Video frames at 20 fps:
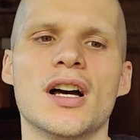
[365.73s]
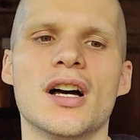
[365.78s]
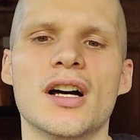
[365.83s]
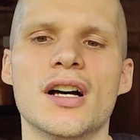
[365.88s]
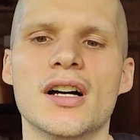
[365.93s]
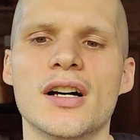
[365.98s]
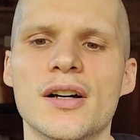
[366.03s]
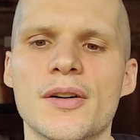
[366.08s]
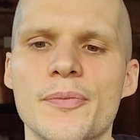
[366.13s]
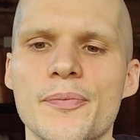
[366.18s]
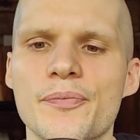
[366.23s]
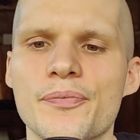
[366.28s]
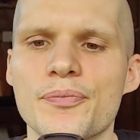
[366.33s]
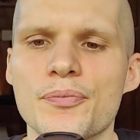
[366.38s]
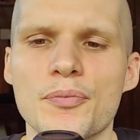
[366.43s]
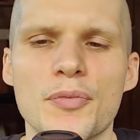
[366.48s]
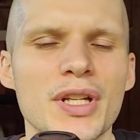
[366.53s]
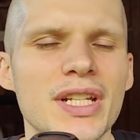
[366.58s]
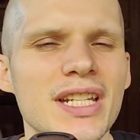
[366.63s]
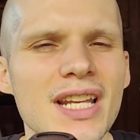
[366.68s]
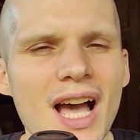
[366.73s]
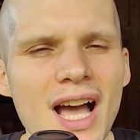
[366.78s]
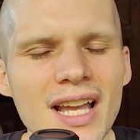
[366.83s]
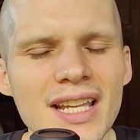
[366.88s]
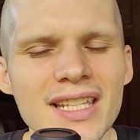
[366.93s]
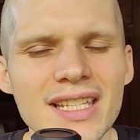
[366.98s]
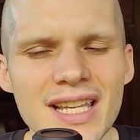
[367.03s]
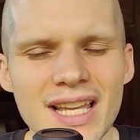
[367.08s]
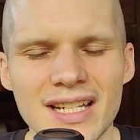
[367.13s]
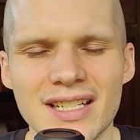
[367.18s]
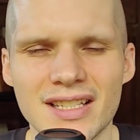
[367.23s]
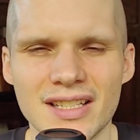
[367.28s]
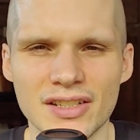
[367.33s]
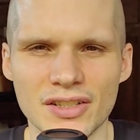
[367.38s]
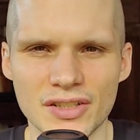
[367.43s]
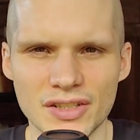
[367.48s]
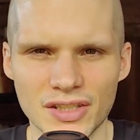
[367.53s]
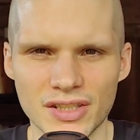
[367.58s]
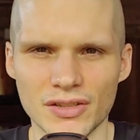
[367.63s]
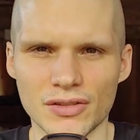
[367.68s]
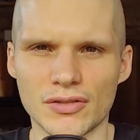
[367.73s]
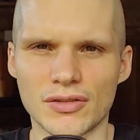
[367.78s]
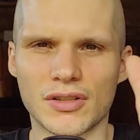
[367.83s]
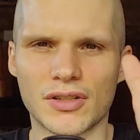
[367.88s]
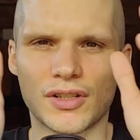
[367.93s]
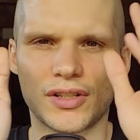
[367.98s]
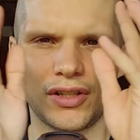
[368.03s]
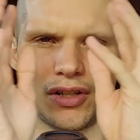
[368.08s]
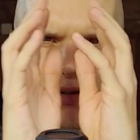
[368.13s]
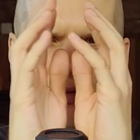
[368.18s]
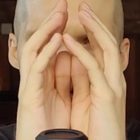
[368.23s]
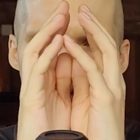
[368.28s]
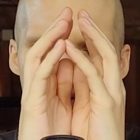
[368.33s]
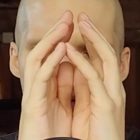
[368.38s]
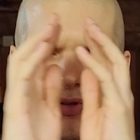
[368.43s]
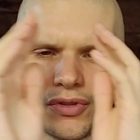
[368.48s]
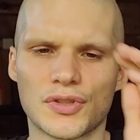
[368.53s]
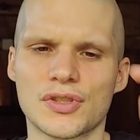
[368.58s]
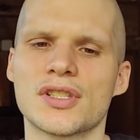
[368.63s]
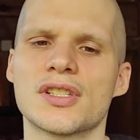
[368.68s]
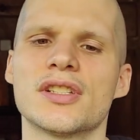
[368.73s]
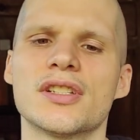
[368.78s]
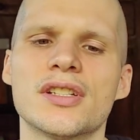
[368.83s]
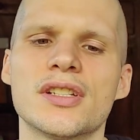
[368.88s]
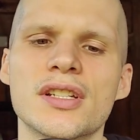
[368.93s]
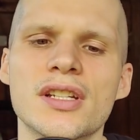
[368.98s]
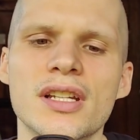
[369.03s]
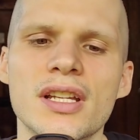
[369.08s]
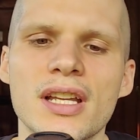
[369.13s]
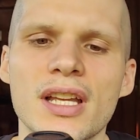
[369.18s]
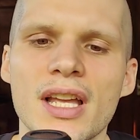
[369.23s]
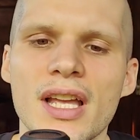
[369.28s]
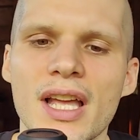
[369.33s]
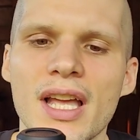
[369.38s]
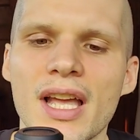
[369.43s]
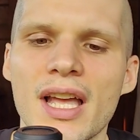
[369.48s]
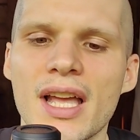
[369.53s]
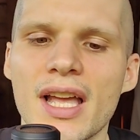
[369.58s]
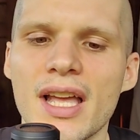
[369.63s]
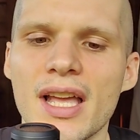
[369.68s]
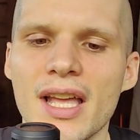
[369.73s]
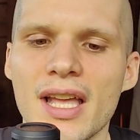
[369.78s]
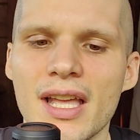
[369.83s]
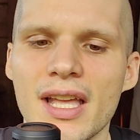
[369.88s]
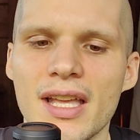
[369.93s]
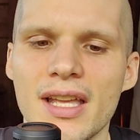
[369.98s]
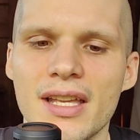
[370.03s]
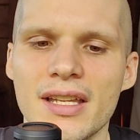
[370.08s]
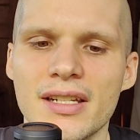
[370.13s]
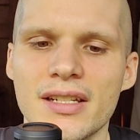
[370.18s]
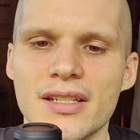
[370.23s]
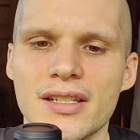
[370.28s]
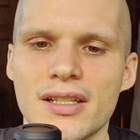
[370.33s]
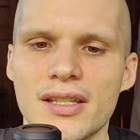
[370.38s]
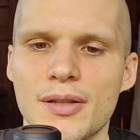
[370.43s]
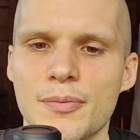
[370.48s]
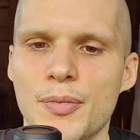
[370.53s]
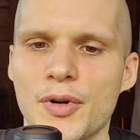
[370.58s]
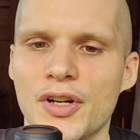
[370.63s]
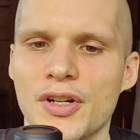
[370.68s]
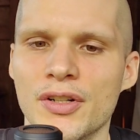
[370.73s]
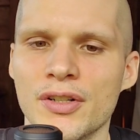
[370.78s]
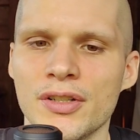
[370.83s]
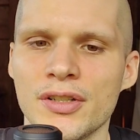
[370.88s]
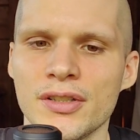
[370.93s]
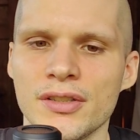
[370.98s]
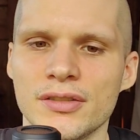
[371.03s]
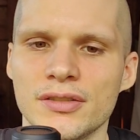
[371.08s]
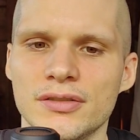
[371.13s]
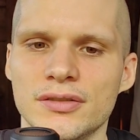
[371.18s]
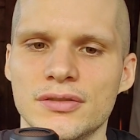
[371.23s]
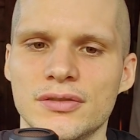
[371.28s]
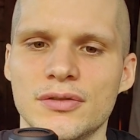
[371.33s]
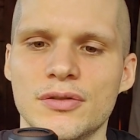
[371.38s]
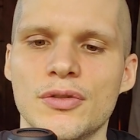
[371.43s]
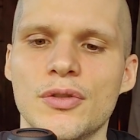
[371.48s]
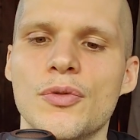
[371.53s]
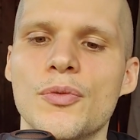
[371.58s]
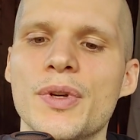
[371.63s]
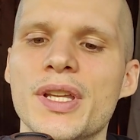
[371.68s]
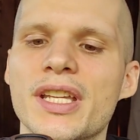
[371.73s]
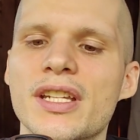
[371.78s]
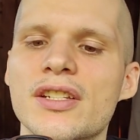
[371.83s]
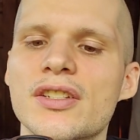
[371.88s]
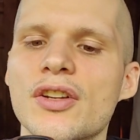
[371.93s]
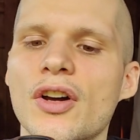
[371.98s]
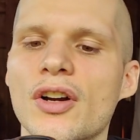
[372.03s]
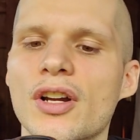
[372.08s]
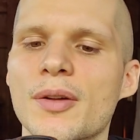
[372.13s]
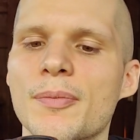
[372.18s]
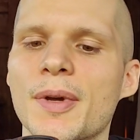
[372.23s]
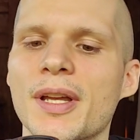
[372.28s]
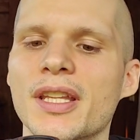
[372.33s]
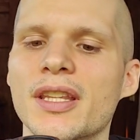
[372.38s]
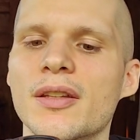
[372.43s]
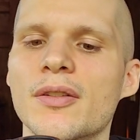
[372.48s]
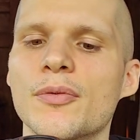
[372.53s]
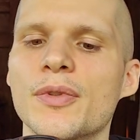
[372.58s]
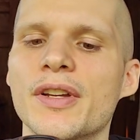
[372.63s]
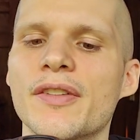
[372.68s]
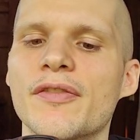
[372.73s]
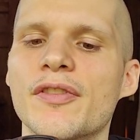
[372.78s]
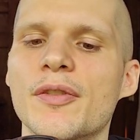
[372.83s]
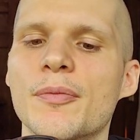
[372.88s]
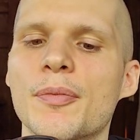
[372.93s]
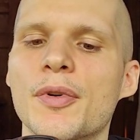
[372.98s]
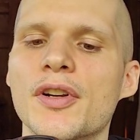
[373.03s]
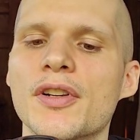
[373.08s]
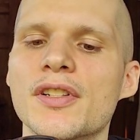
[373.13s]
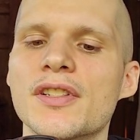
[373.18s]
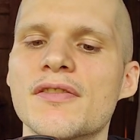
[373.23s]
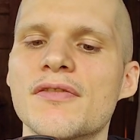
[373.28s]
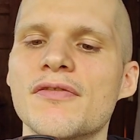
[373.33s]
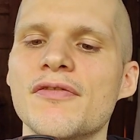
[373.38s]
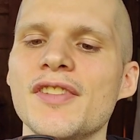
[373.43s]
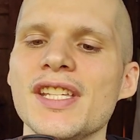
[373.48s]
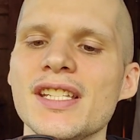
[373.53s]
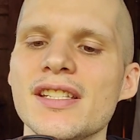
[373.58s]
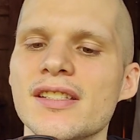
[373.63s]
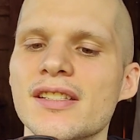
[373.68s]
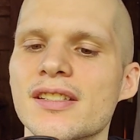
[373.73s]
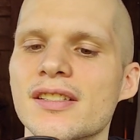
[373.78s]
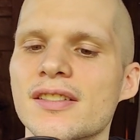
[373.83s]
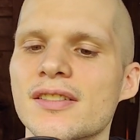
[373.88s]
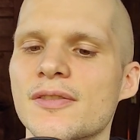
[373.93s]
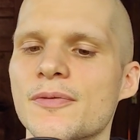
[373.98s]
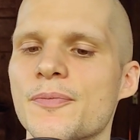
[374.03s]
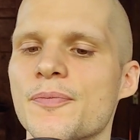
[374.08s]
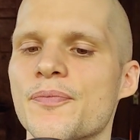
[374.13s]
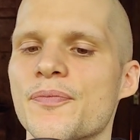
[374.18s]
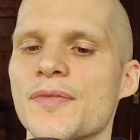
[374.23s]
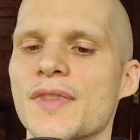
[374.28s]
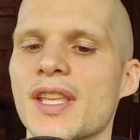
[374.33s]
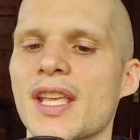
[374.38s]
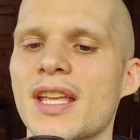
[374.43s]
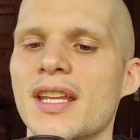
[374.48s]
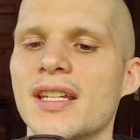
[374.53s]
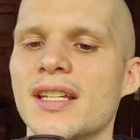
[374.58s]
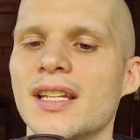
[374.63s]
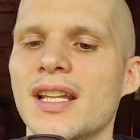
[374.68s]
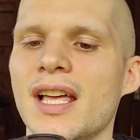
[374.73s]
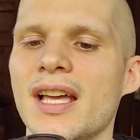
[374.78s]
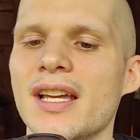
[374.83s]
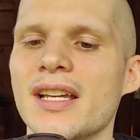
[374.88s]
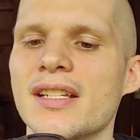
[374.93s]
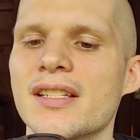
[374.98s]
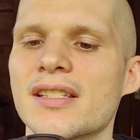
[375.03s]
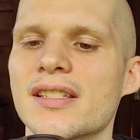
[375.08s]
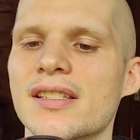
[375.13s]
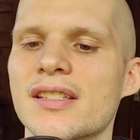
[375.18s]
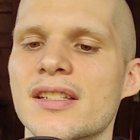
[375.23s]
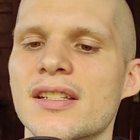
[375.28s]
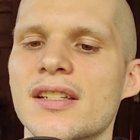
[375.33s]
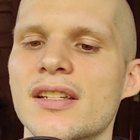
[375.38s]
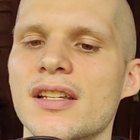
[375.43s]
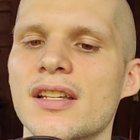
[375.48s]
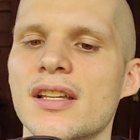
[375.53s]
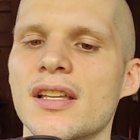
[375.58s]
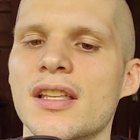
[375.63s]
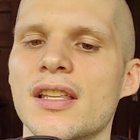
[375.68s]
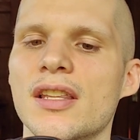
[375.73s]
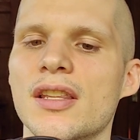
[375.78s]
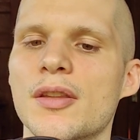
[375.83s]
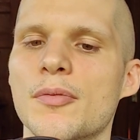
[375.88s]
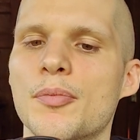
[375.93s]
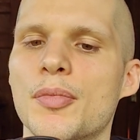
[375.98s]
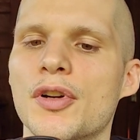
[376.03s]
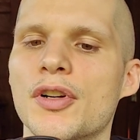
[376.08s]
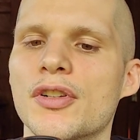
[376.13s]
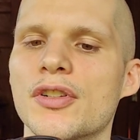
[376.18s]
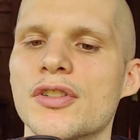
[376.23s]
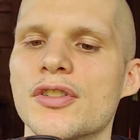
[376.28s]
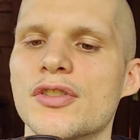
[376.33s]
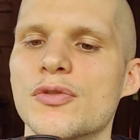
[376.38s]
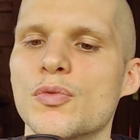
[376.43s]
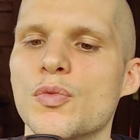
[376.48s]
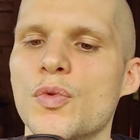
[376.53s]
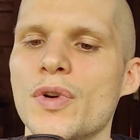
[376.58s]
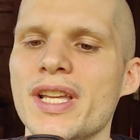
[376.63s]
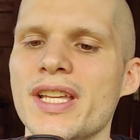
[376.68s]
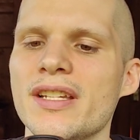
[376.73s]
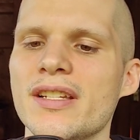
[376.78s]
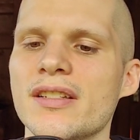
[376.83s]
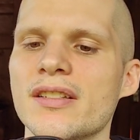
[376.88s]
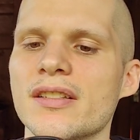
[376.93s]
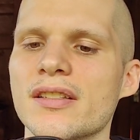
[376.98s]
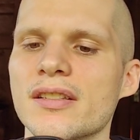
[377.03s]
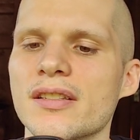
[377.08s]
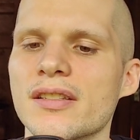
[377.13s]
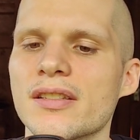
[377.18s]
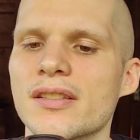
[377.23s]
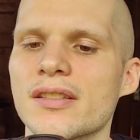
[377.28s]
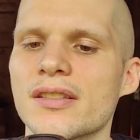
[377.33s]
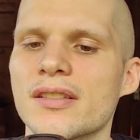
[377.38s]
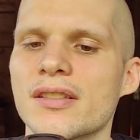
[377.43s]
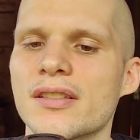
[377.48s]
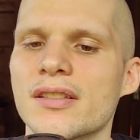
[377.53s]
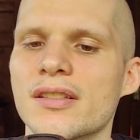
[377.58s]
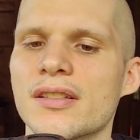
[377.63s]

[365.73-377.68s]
But not yet, they're still closed. And the bird, we can talk about we have the bird's feet and legs, the bird's wings,